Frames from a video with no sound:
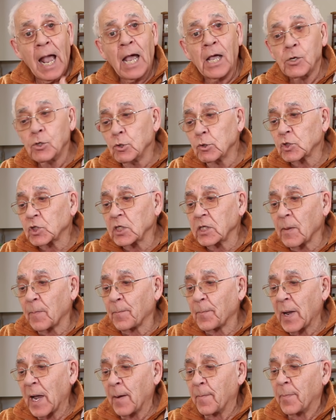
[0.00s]
I use the
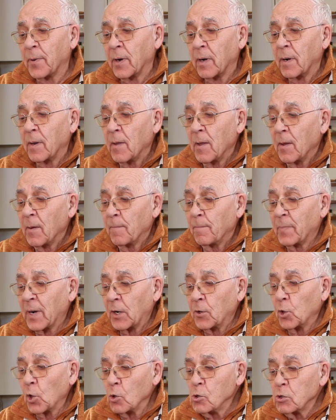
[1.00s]
pepper,
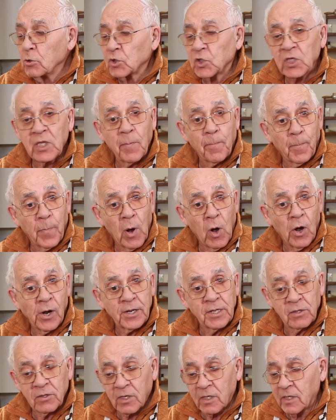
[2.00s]
but no use the
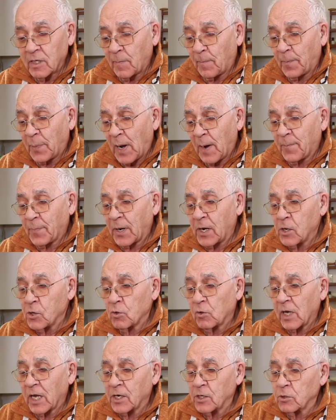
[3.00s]
point, the pepper,
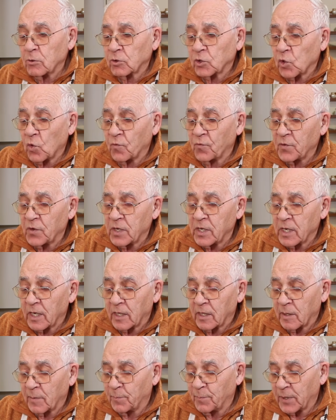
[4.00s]
you gotta use over
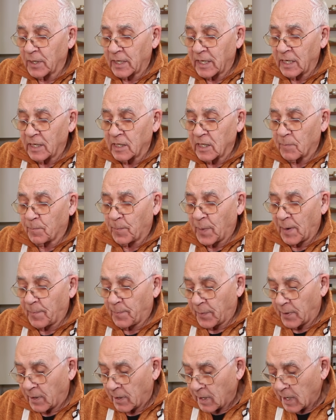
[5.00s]
here, the
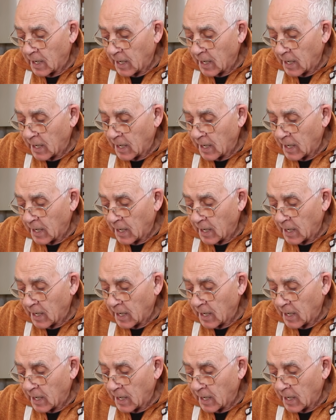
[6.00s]
pepper.